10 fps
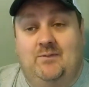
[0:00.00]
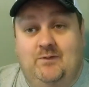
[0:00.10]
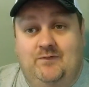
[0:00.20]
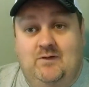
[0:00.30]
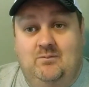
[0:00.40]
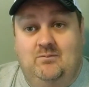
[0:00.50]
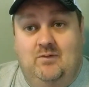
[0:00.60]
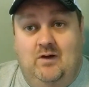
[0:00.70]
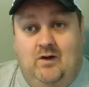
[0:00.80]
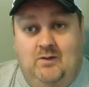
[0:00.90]
I'd put
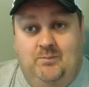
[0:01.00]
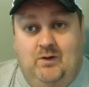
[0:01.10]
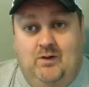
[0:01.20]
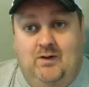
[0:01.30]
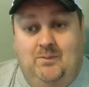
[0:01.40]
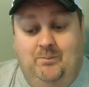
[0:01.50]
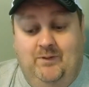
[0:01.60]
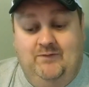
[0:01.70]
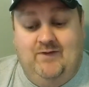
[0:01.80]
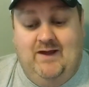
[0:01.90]
them on par,
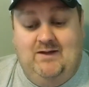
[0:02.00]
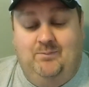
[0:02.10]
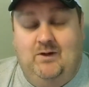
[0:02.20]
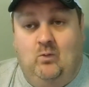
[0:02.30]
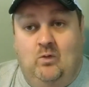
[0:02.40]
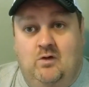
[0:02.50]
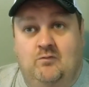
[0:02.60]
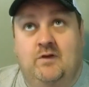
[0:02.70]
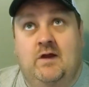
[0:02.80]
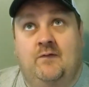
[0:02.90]
but if I had to pick one
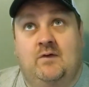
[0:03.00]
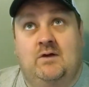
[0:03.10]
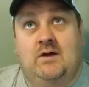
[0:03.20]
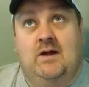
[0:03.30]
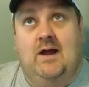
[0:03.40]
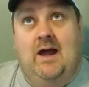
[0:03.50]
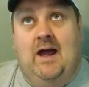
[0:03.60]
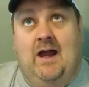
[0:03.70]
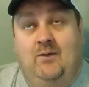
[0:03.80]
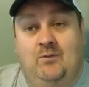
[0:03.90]
over the other,
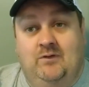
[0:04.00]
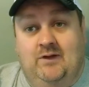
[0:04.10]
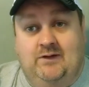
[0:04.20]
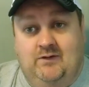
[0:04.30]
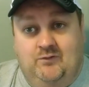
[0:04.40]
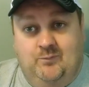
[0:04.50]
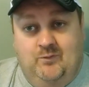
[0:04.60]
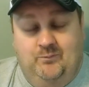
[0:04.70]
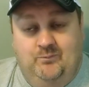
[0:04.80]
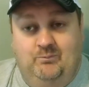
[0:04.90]
I really like a good
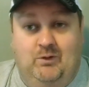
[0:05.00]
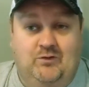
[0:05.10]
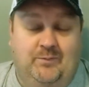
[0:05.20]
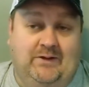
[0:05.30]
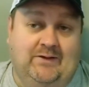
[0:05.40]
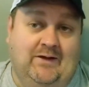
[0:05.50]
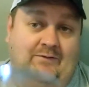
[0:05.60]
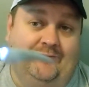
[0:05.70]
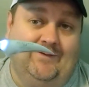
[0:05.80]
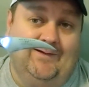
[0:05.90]
bird's beak
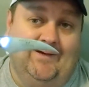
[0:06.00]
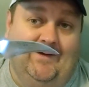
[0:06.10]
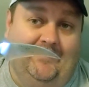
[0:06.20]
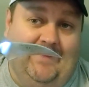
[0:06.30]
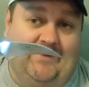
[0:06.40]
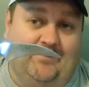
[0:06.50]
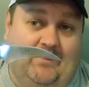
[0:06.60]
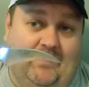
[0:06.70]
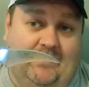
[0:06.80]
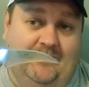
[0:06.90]
knife. That's
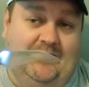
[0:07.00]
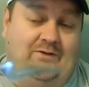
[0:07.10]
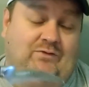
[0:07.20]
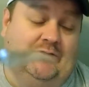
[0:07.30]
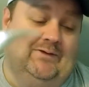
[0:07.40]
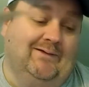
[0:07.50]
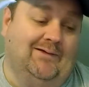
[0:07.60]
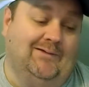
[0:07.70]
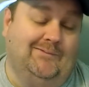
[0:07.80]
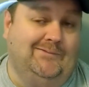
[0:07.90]
my recommendation.
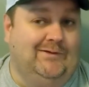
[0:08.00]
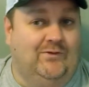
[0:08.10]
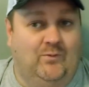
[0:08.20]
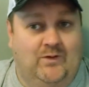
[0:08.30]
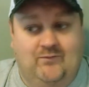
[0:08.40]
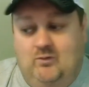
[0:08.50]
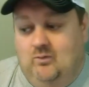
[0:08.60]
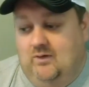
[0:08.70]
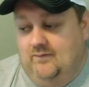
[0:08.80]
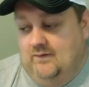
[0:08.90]
You do whatever you
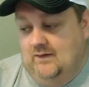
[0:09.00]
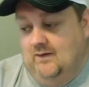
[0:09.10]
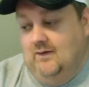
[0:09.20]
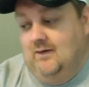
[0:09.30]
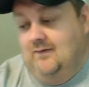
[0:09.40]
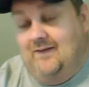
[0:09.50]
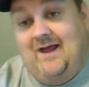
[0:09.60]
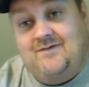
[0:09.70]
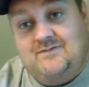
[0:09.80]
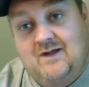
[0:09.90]
want.
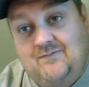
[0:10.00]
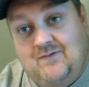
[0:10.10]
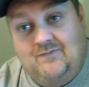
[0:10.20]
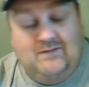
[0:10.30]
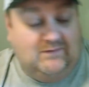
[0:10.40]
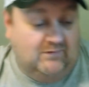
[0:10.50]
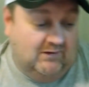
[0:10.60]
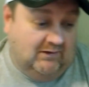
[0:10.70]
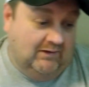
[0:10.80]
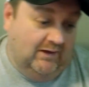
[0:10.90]
Last knife I think you
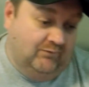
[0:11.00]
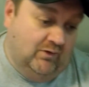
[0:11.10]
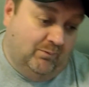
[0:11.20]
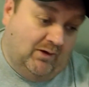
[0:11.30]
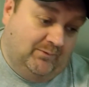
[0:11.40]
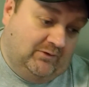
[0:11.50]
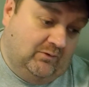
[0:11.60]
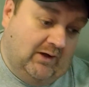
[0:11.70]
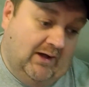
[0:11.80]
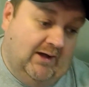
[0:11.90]
need, if you're a
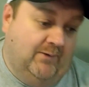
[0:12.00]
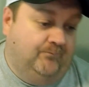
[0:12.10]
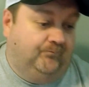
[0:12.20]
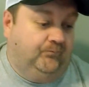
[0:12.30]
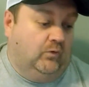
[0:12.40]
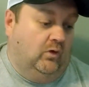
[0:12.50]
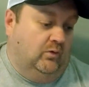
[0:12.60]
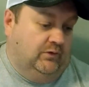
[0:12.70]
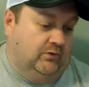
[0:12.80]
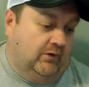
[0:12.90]
barbecue guy,
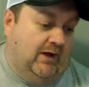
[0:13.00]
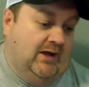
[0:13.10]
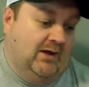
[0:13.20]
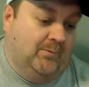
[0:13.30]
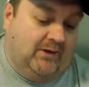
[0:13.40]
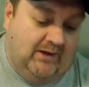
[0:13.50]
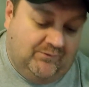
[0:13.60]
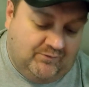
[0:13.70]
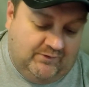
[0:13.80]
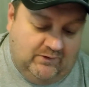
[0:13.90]
or you cook a ham
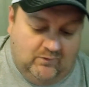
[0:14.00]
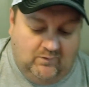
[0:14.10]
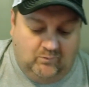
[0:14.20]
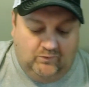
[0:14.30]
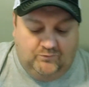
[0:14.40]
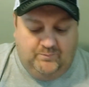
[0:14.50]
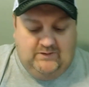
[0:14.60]
occasionally, or a roast